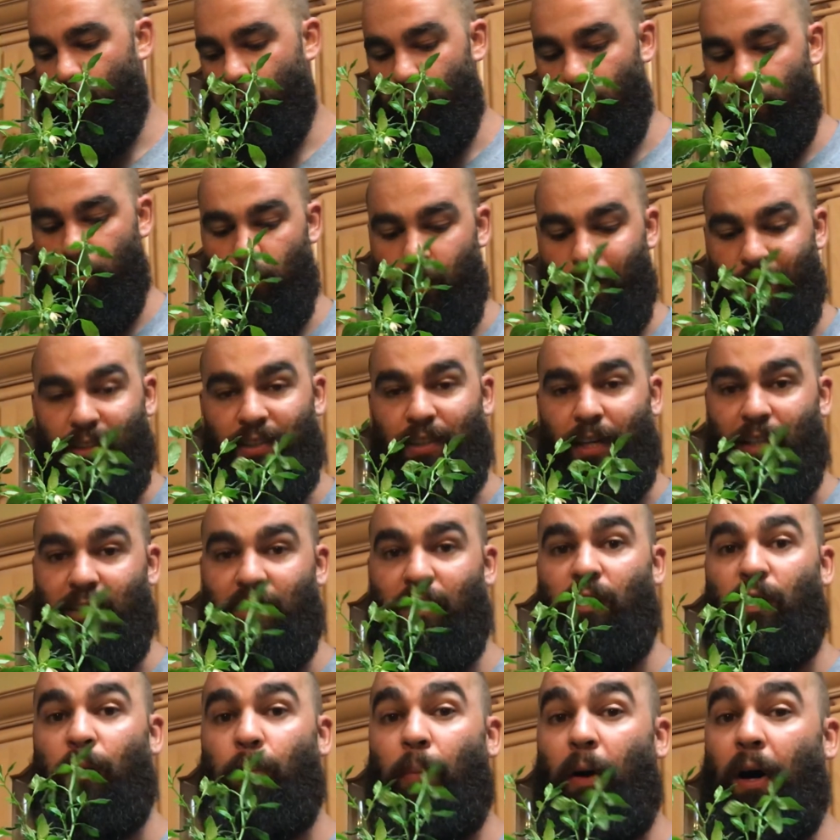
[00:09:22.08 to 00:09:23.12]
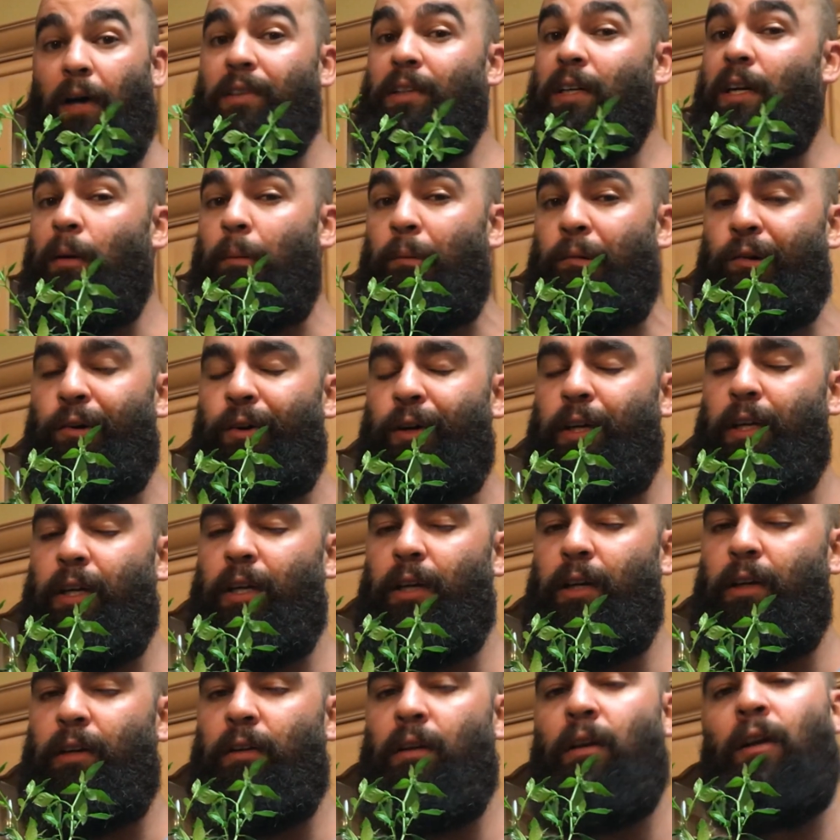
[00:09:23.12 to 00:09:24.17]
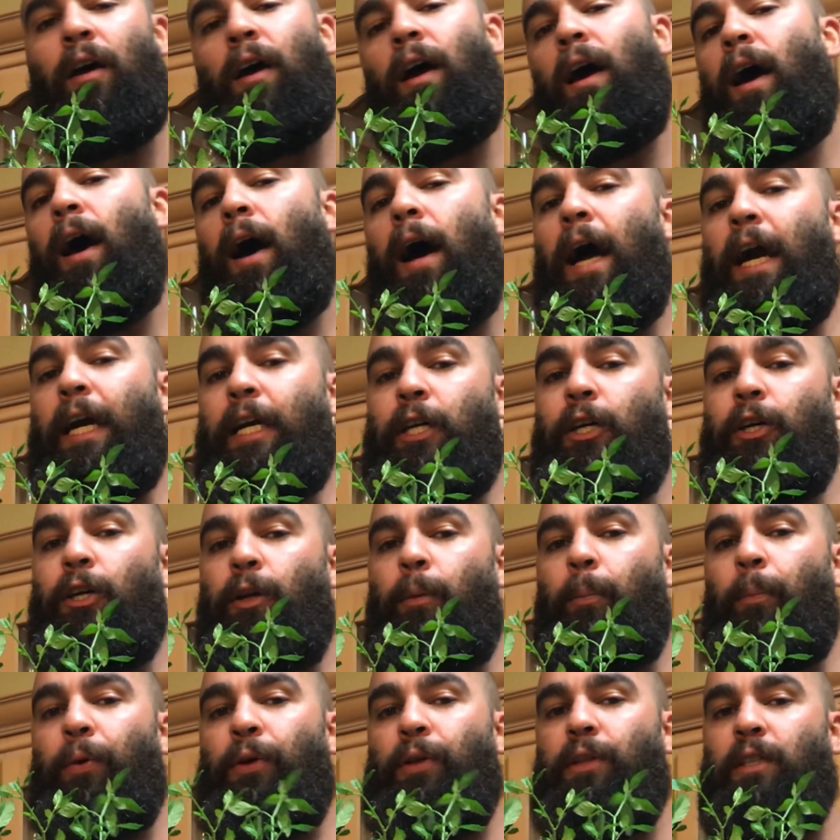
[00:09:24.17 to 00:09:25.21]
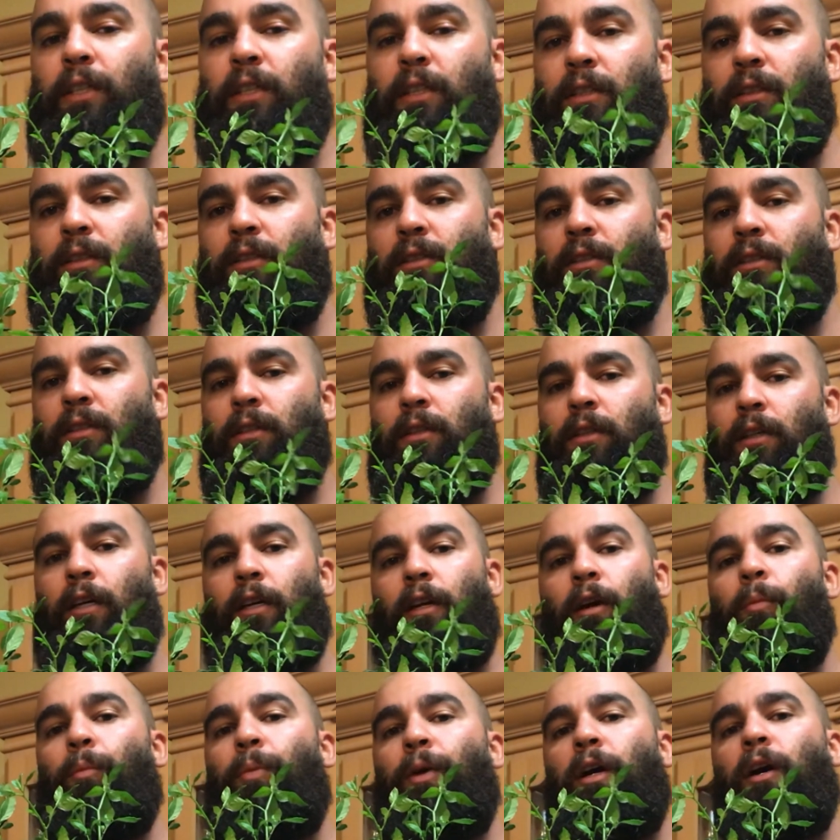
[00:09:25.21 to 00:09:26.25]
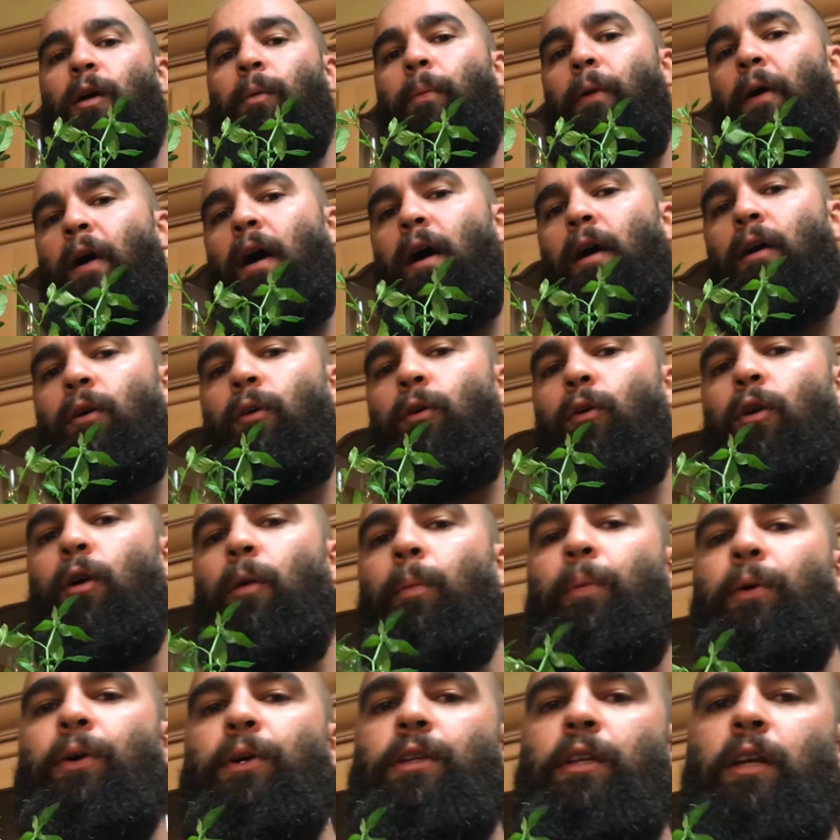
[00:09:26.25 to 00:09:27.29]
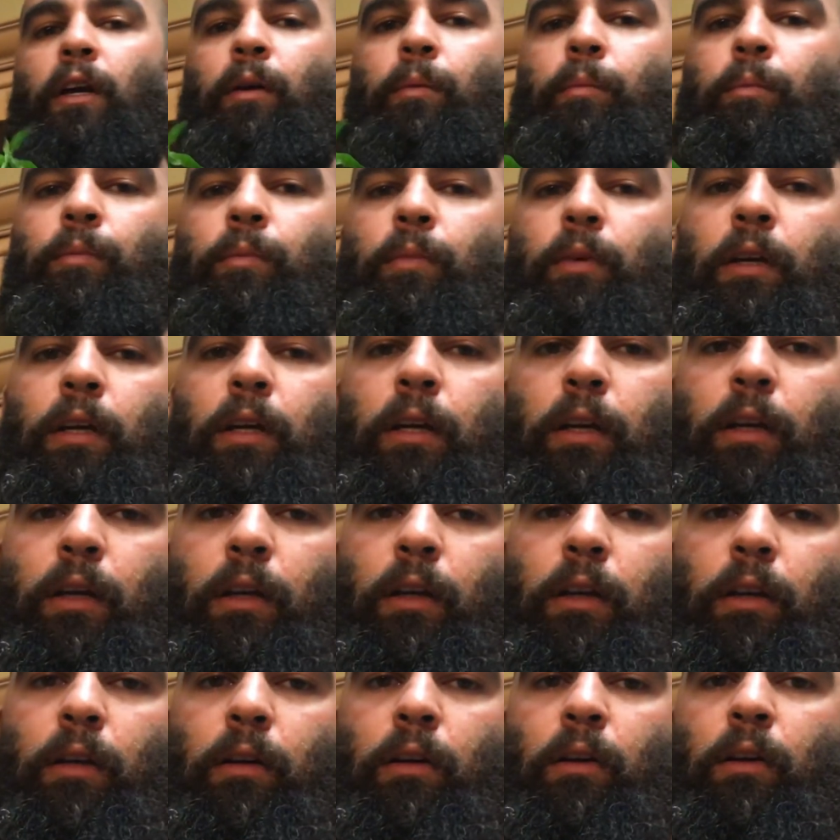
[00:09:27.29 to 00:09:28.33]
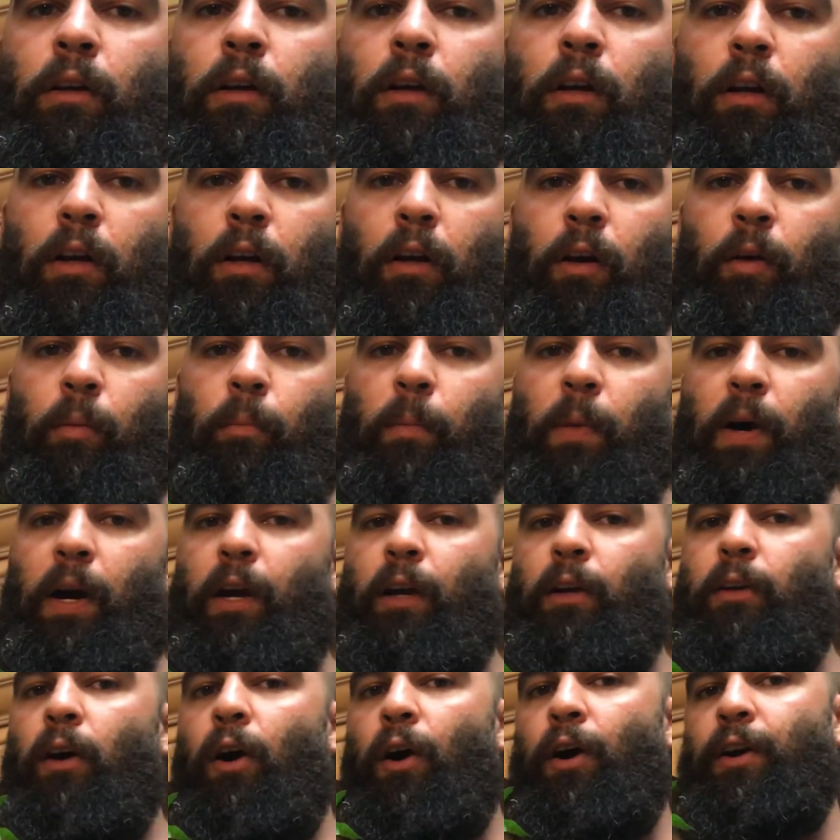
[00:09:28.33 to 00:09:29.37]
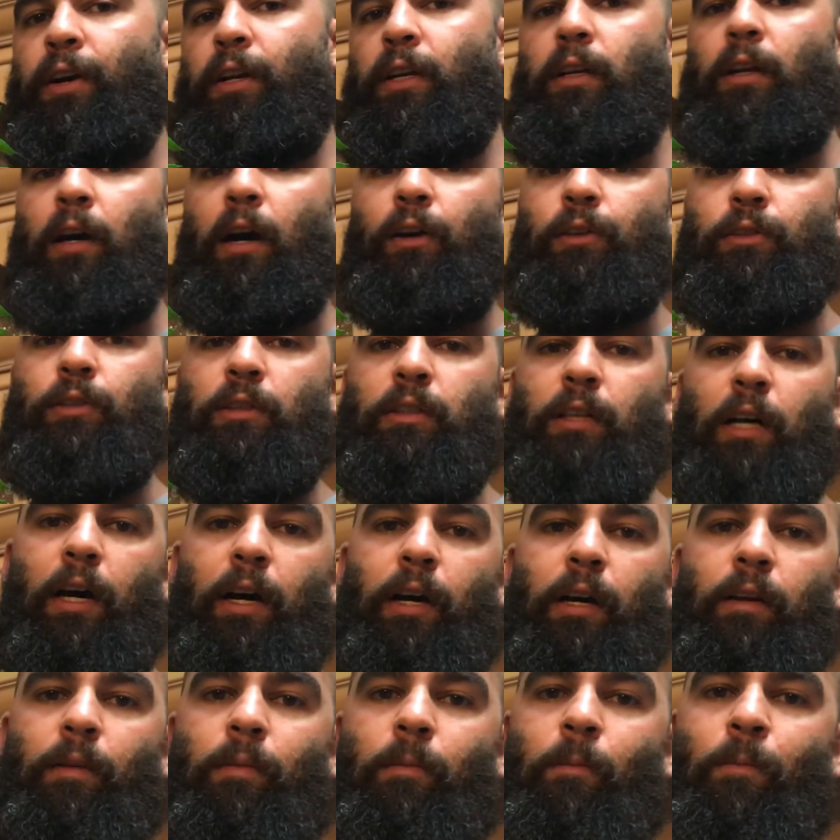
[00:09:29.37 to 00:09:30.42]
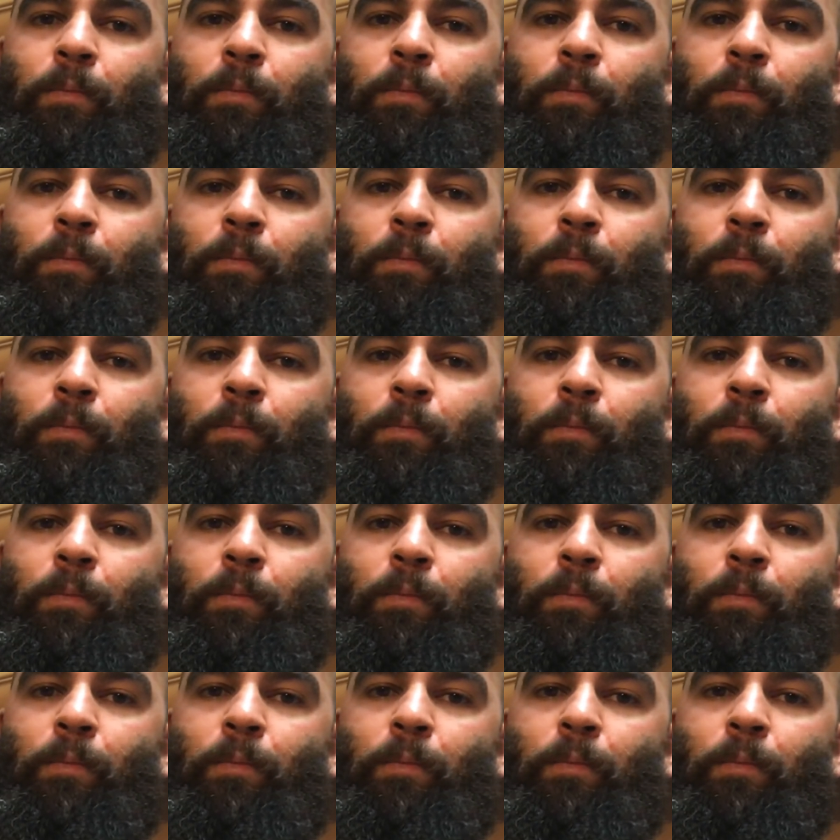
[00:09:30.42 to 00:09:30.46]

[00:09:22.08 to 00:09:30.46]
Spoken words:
the size of the pot that I'm growing it in. I could put these in a bigger pot or put them in my garden outside.